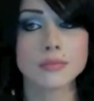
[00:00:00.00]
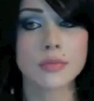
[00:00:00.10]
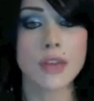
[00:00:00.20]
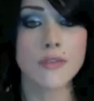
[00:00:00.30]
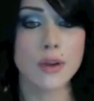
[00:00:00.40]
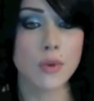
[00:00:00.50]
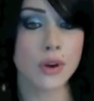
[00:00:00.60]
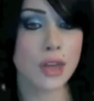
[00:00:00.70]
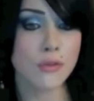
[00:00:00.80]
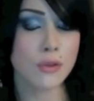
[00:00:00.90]
if I were
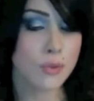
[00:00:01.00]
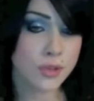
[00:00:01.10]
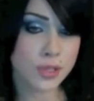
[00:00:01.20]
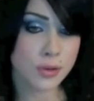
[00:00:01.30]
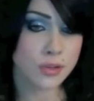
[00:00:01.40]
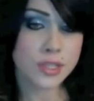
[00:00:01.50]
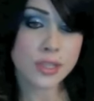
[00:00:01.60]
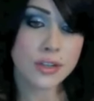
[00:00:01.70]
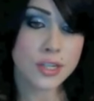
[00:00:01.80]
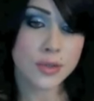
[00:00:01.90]
to ever pursue a
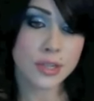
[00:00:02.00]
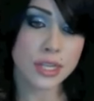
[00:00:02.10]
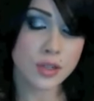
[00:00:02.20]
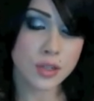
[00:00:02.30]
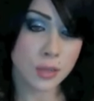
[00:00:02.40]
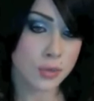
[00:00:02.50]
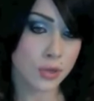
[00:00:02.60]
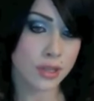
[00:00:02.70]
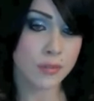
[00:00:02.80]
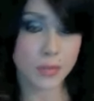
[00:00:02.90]
serious relationship
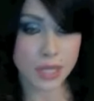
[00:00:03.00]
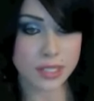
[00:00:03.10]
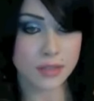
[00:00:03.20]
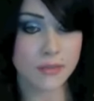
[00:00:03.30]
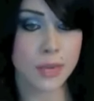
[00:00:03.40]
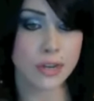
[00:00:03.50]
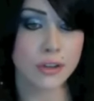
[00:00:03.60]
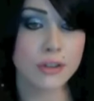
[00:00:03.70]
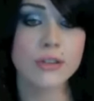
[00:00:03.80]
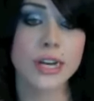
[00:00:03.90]
during the midst of my
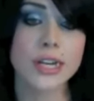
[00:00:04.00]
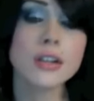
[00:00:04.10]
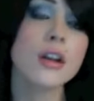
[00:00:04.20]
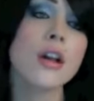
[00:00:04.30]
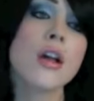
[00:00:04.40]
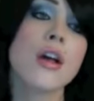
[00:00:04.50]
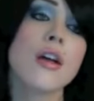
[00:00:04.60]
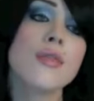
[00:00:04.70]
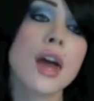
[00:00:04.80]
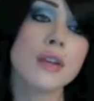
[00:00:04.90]
career,
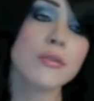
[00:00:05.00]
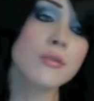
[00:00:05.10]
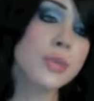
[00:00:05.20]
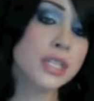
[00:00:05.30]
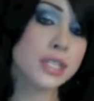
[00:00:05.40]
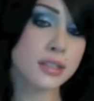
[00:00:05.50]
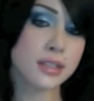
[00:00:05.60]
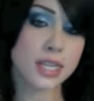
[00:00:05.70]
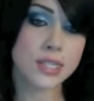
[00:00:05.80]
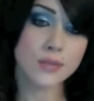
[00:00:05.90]
that it would be
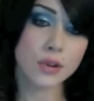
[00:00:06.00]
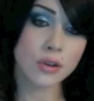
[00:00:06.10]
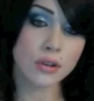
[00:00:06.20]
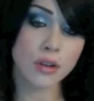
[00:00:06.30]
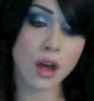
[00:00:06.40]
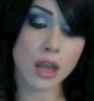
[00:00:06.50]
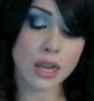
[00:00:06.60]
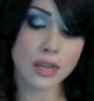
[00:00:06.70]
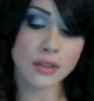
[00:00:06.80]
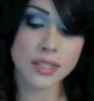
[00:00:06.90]
successful
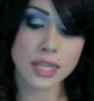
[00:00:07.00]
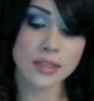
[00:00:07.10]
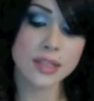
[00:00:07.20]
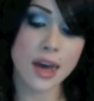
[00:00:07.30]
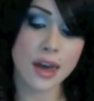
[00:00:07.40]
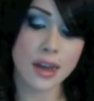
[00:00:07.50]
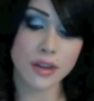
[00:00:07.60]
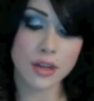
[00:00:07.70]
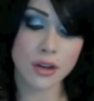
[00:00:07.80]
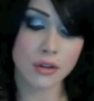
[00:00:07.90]
in the sense that,
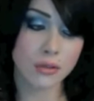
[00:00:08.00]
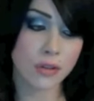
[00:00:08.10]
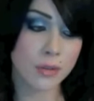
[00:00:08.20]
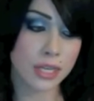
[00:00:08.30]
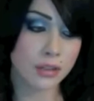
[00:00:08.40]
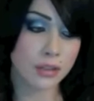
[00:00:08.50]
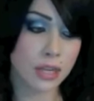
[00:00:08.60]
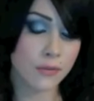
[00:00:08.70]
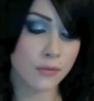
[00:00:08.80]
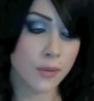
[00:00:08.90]
I mean,
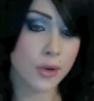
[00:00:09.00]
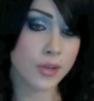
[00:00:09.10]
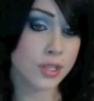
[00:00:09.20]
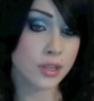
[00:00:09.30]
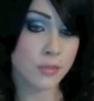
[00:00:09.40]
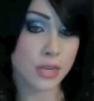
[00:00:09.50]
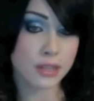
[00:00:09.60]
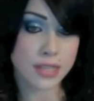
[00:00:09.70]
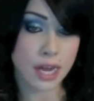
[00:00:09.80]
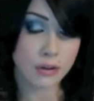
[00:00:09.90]
if a person can make a
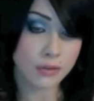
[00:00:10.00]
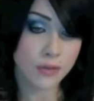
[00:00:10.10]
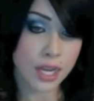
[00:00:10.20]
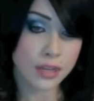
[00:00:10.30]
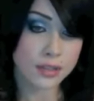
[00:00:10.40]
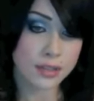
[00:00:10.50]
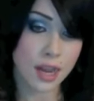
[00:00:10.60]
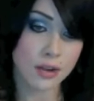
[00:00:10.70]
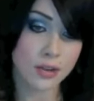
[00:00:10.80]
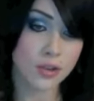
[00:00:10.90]
sacrifice
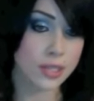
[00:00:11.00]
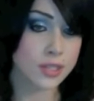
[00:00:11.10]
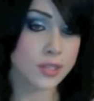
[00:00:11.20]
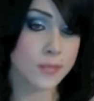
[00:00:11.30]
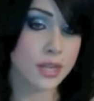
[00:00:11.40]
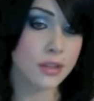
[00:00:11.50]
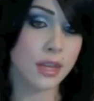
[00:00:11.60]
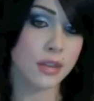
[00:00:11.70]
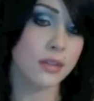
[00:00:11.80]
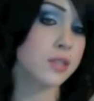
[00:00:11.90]
and trust me,
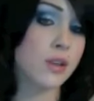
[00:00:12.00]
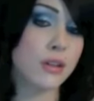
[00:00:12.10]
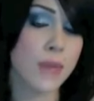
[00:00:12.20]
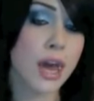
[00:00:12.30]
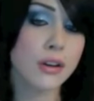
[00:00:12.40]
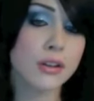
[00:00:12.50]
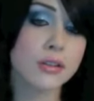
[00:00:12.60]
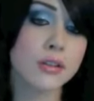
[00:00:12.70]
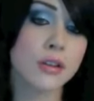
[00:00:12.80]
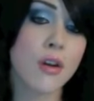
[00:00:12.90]
then that's all that matters.